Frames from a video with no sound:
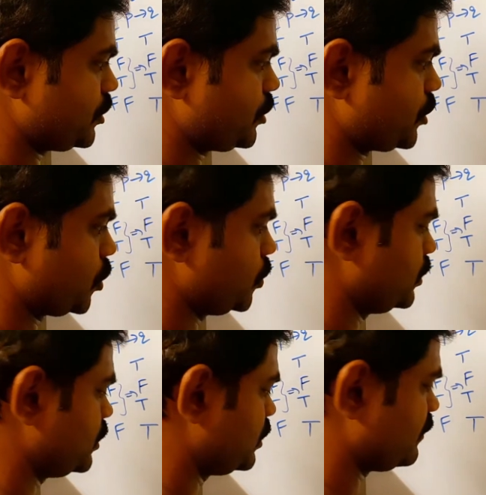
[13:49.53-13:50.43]

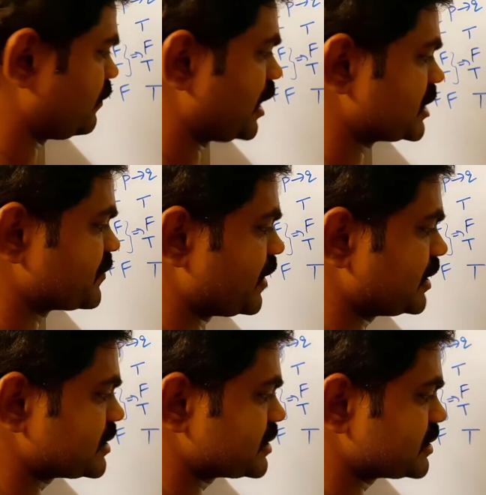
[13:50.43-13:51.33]
true, false,
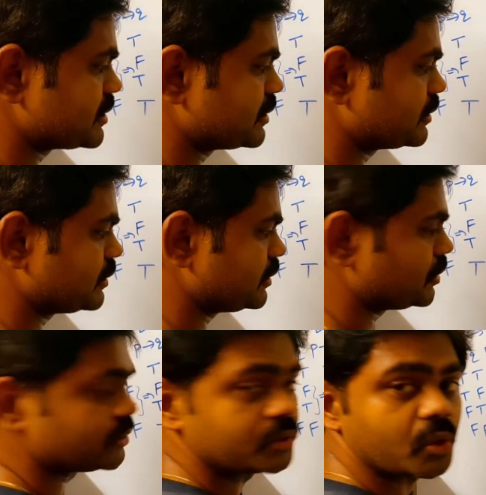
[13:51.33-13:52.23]
false,
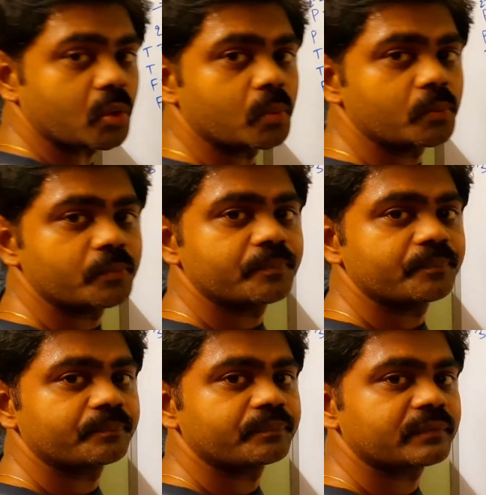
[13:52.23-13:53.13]
true.
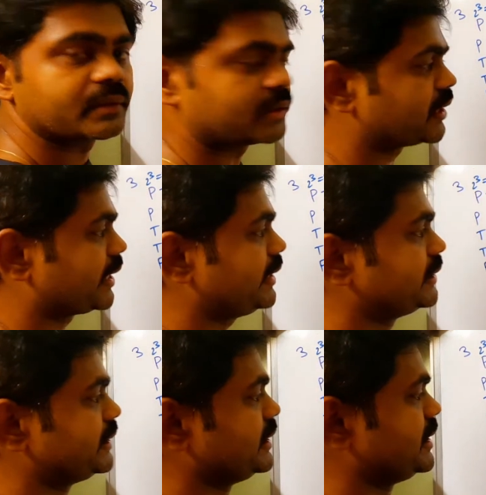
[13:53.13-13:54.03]

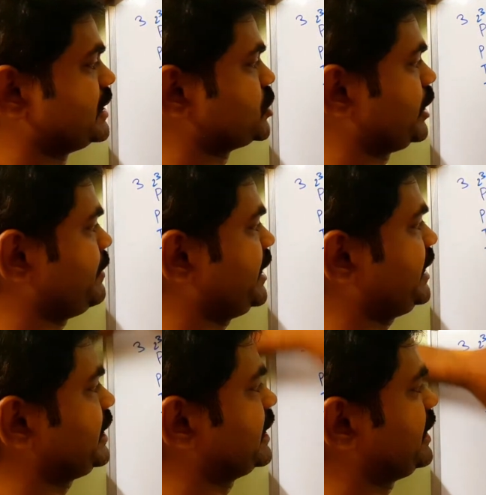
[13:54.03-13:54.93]
Okay. So
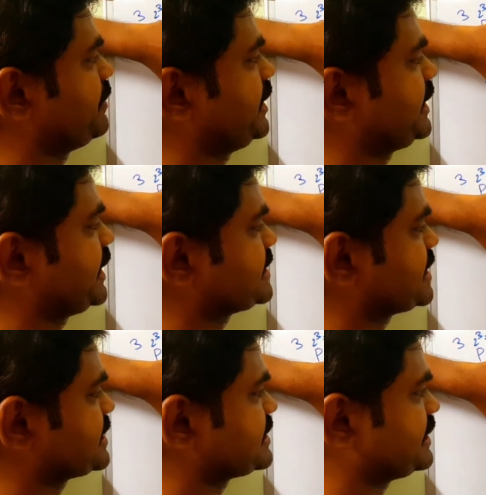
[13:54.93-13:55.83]
remaining
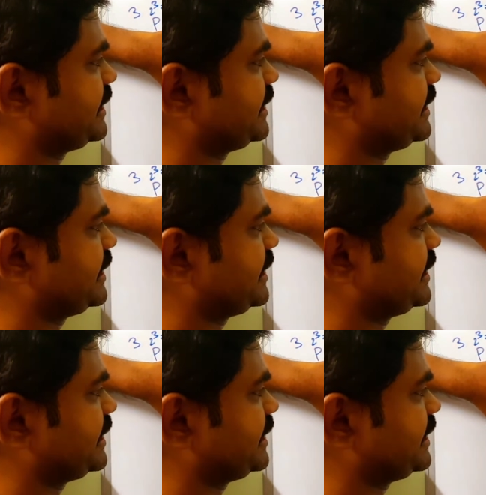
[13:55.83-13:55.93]
cases,